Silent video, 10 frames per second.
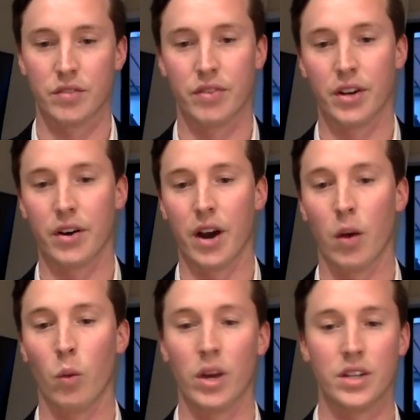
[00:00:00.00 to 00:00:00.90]
and figure
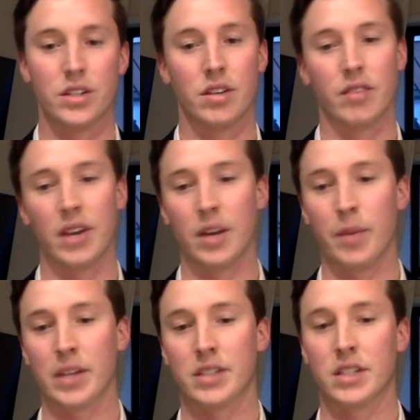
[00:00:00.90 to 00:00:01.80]
out which, if any,
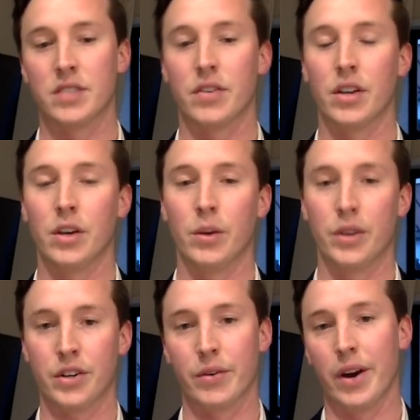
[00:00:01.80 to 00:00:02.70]
makes sense for you and
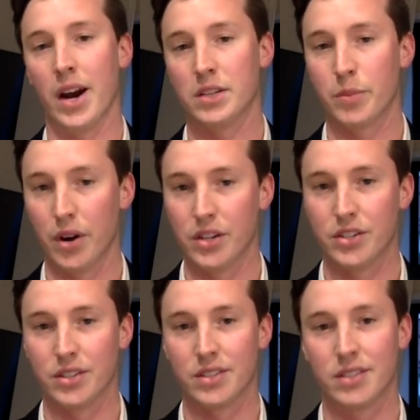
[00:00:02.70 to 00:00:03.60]
your career
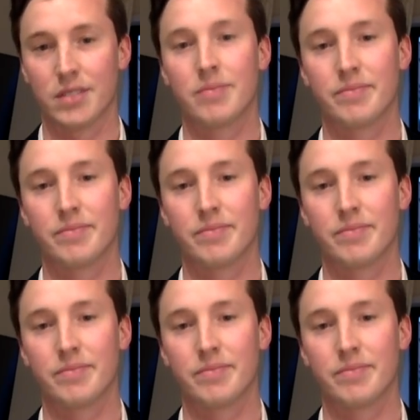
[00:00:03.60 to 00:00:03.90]
aspirations.